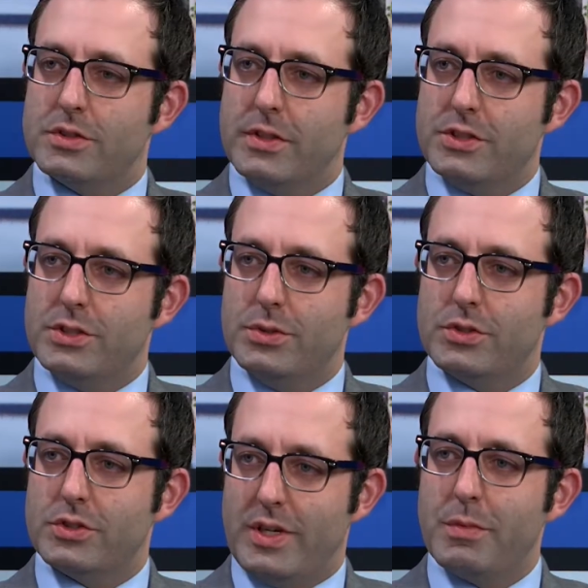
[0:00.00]

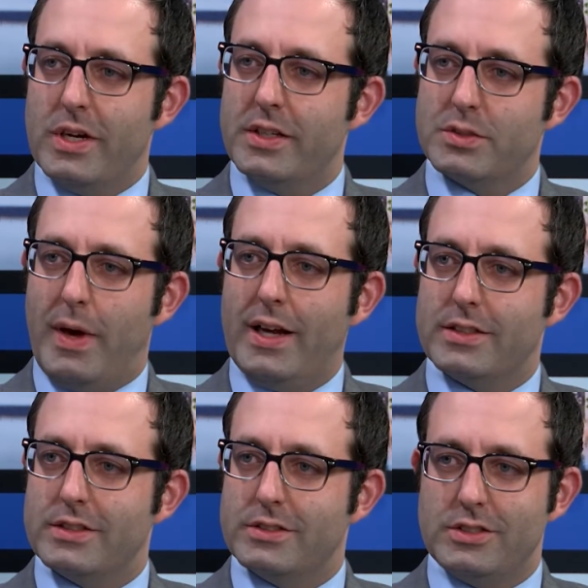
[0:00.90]
issues can be
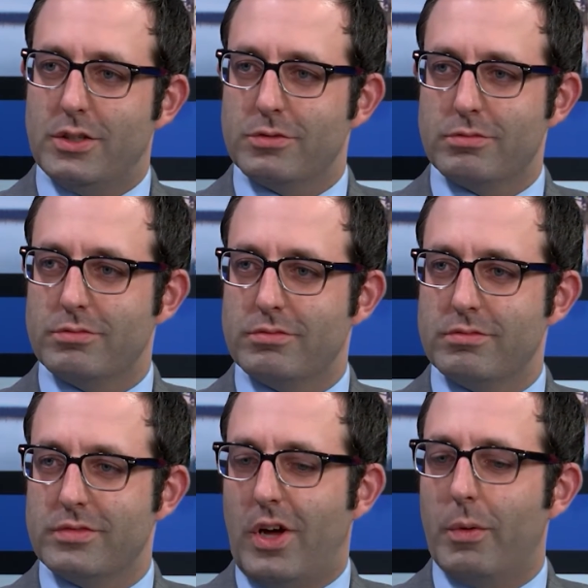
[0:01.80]
unexpected. You don't
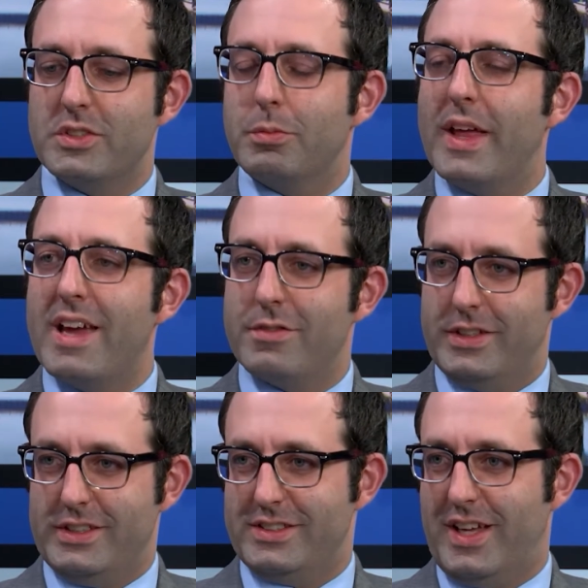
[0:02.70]
always plan for
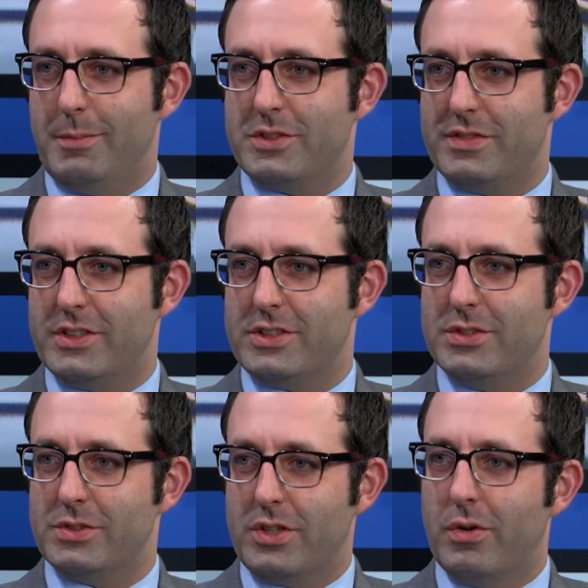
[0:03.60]
these types of
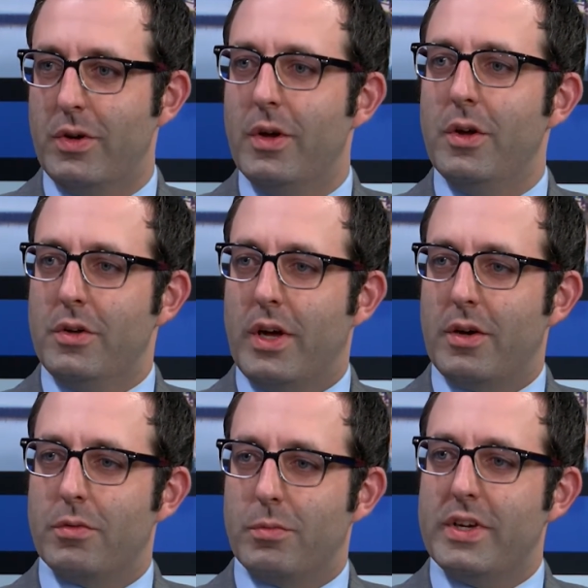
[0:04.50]
issues. So
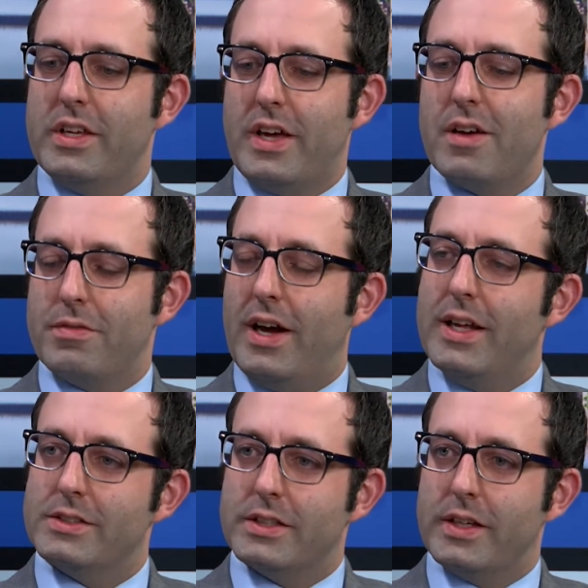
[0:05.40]
we have
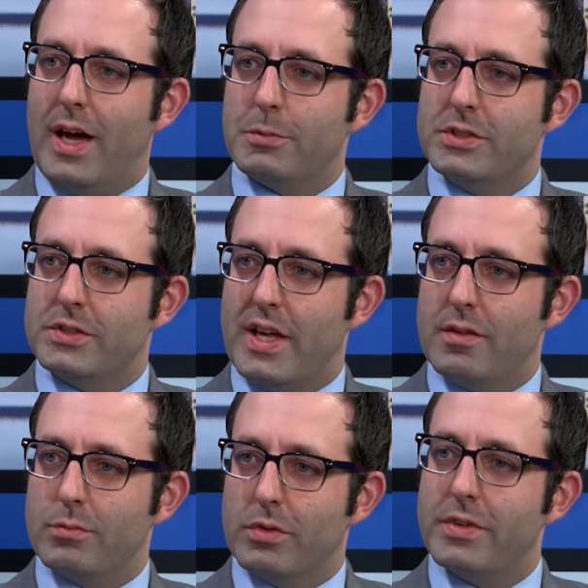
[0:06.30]
financing options that
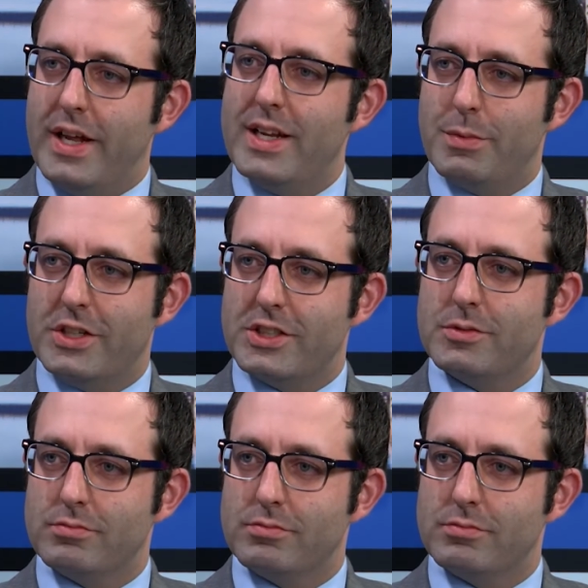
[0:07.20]
will fit any budget.